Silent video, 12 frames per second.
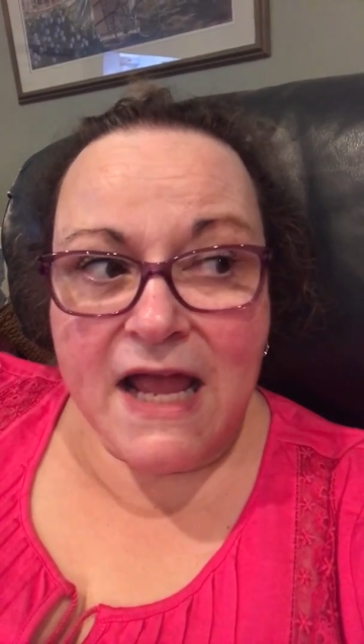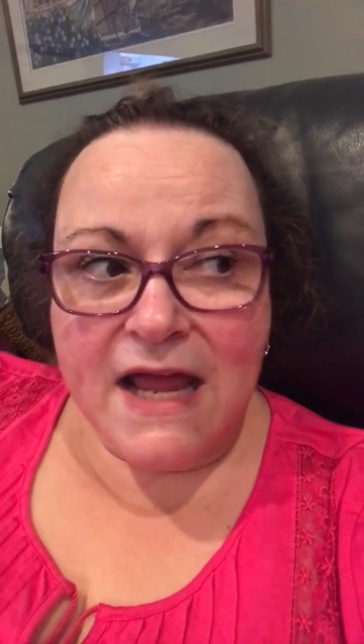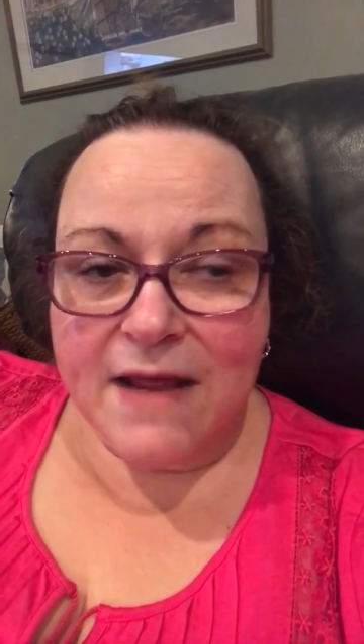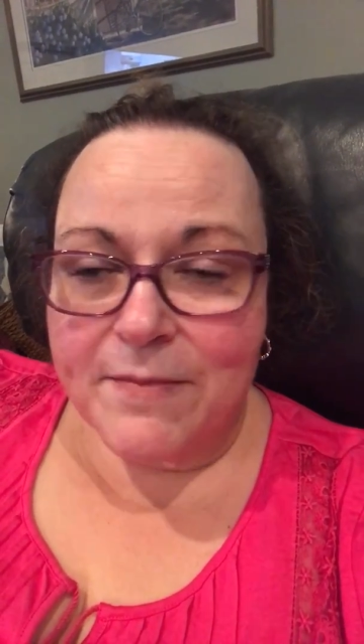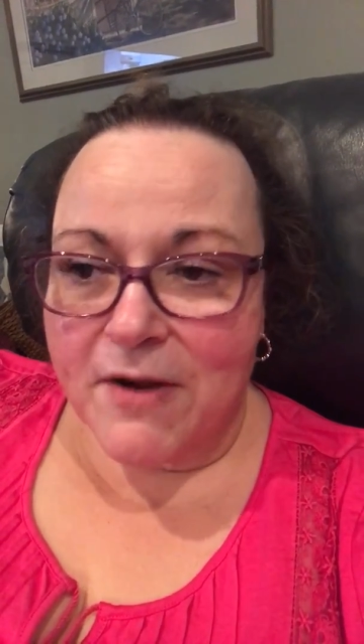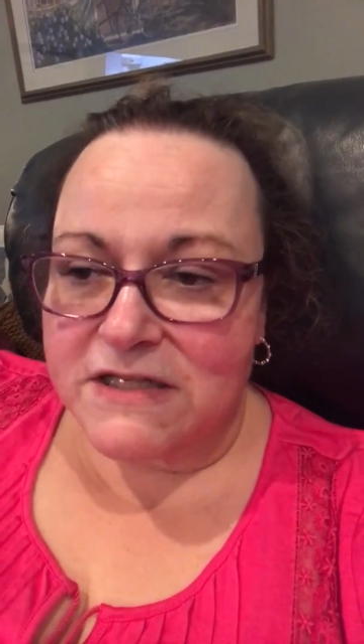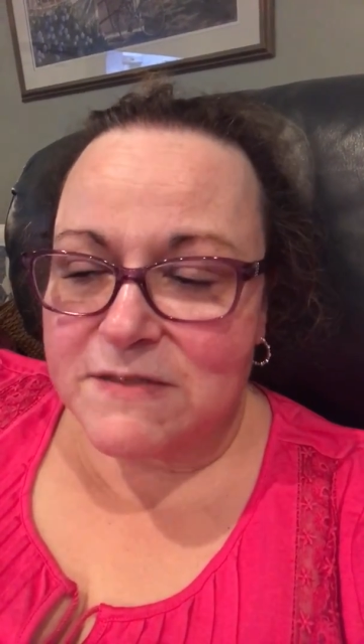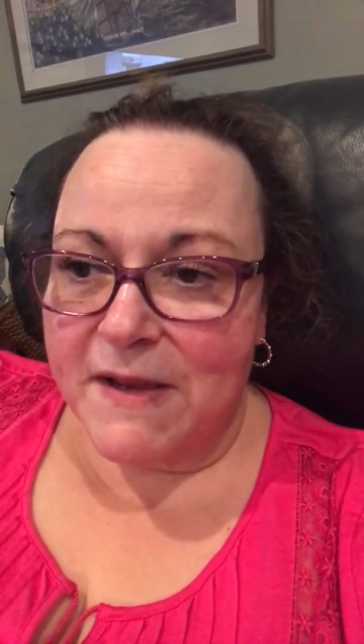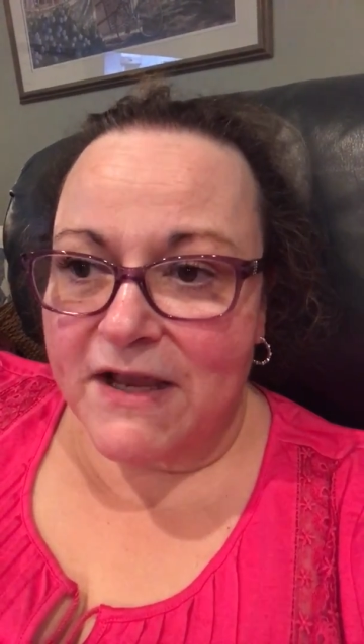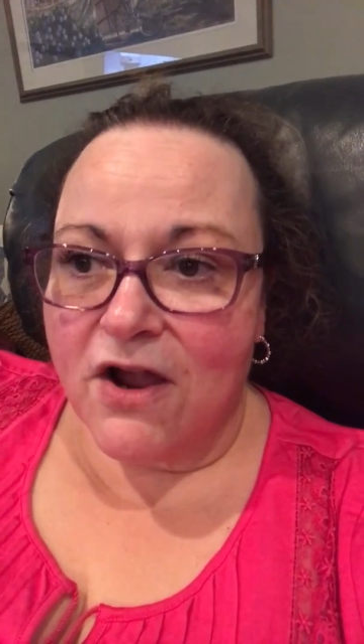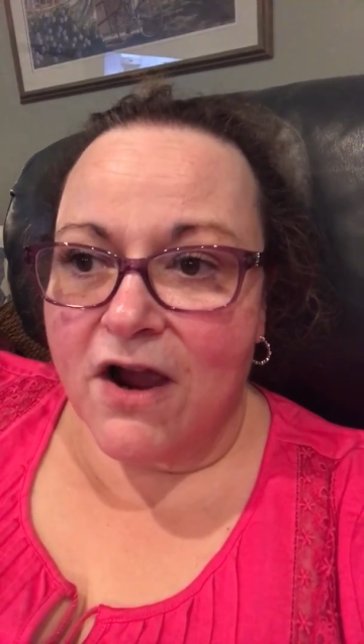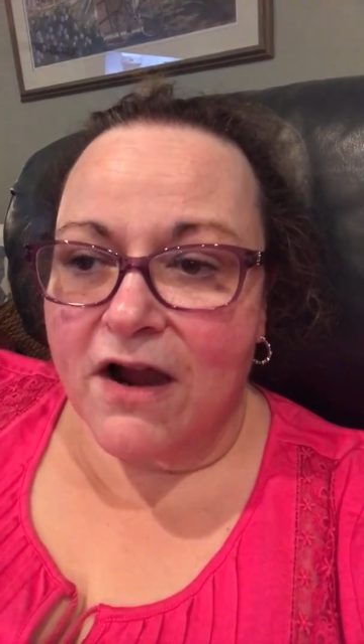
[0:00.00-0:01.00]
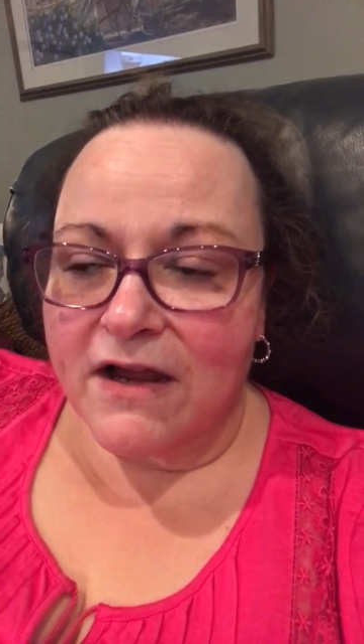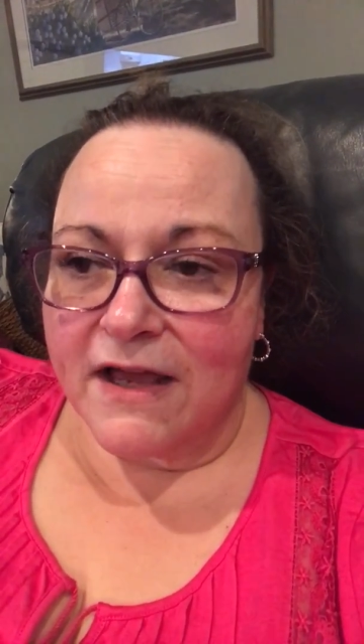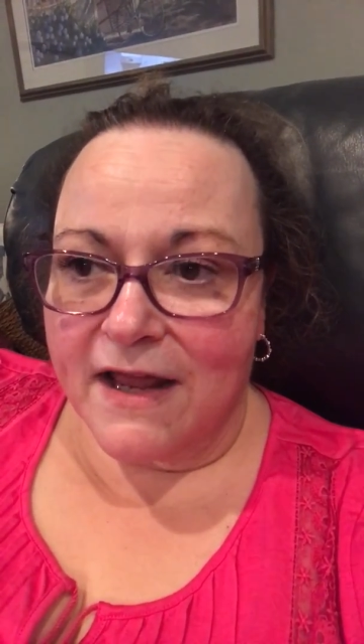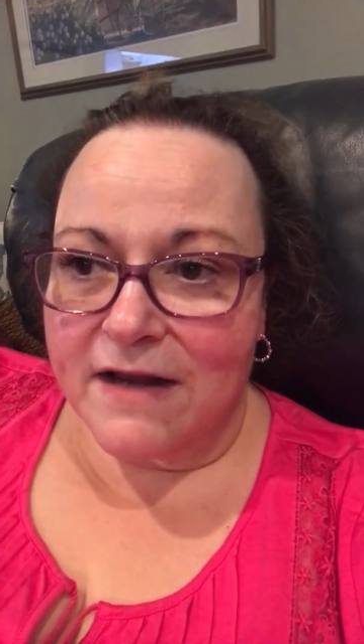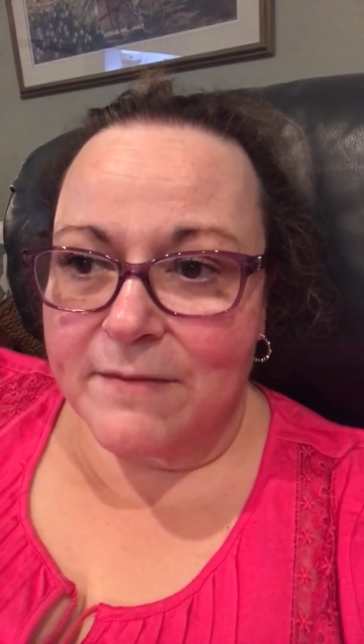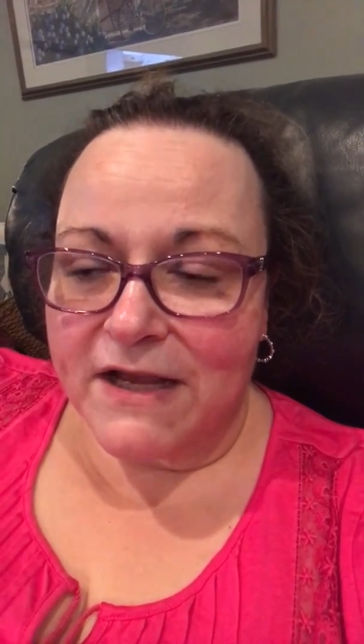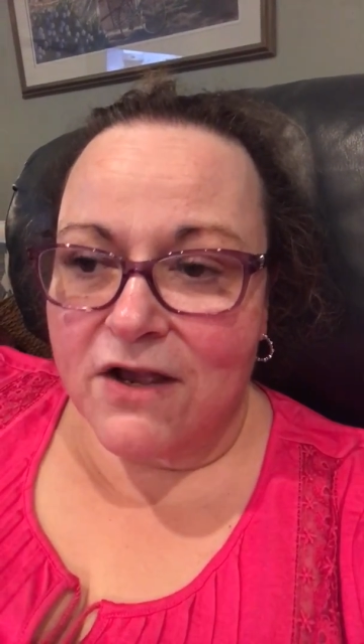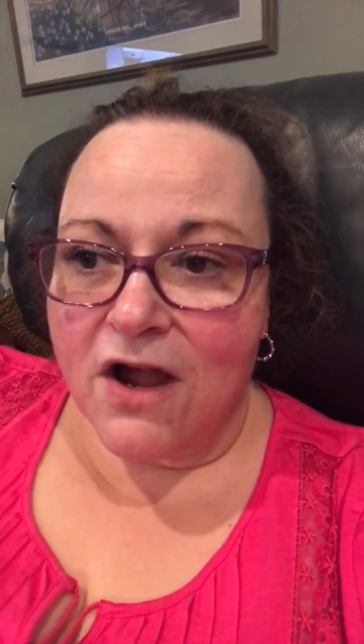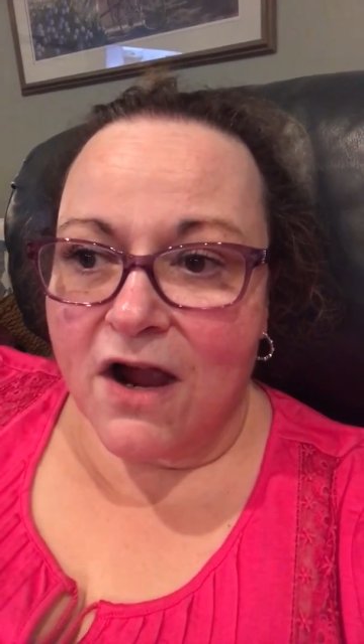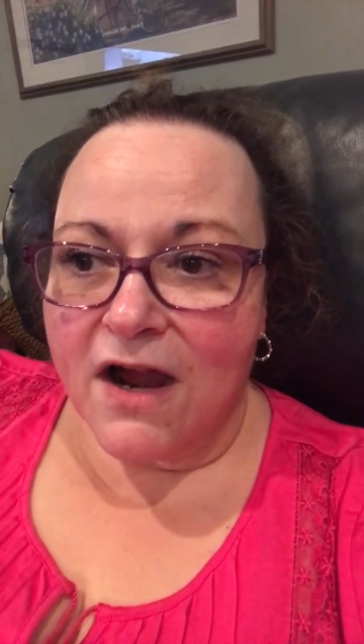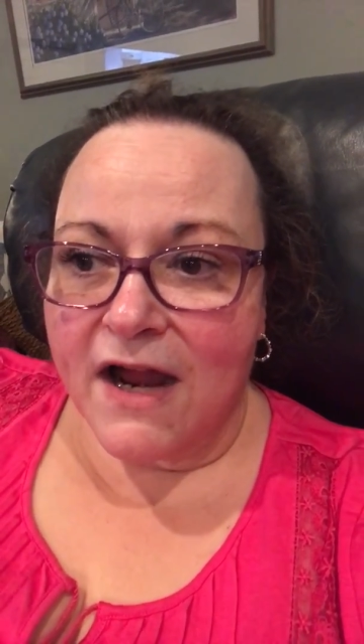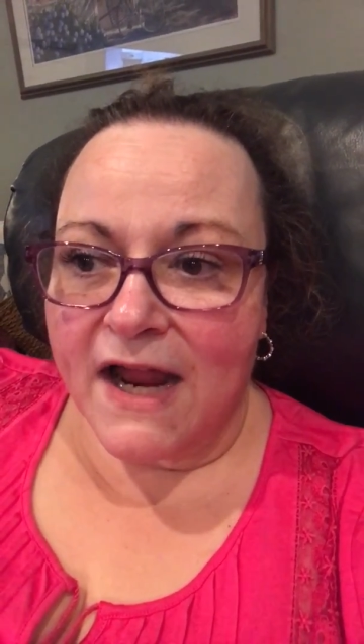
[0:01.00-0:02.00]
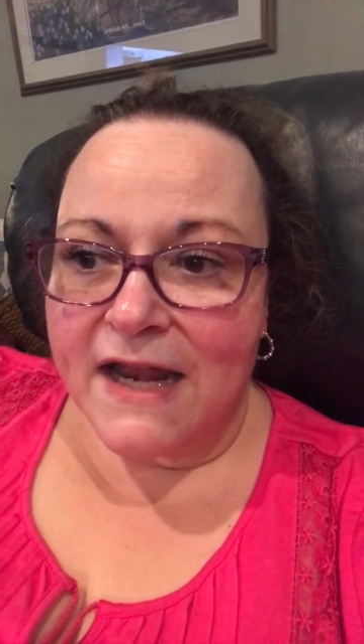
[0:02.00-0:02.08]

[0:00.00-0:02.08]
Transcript: and I parked my car, got out of my car,